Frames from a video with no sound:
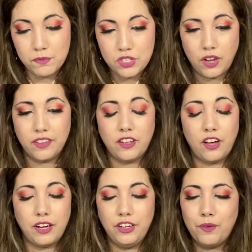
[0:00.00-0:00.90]
So I
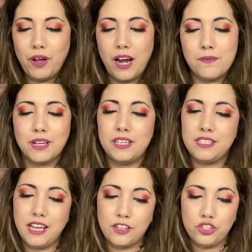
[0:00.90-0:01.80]
thought, you know what? I'm going to
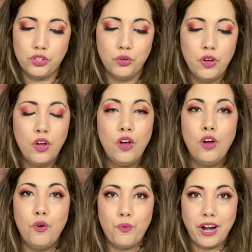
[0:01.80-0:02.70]
stick to
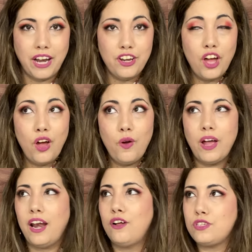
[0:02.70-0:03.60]
what I know.
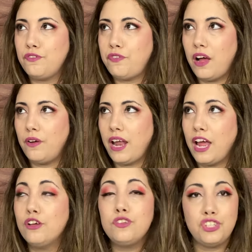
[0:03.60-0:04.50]
And I
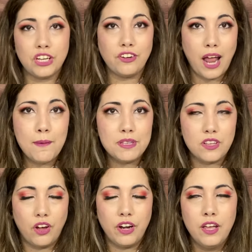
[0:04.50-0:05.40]
also checked on
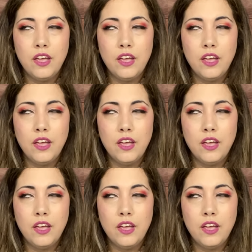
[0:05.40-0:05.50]
Amazon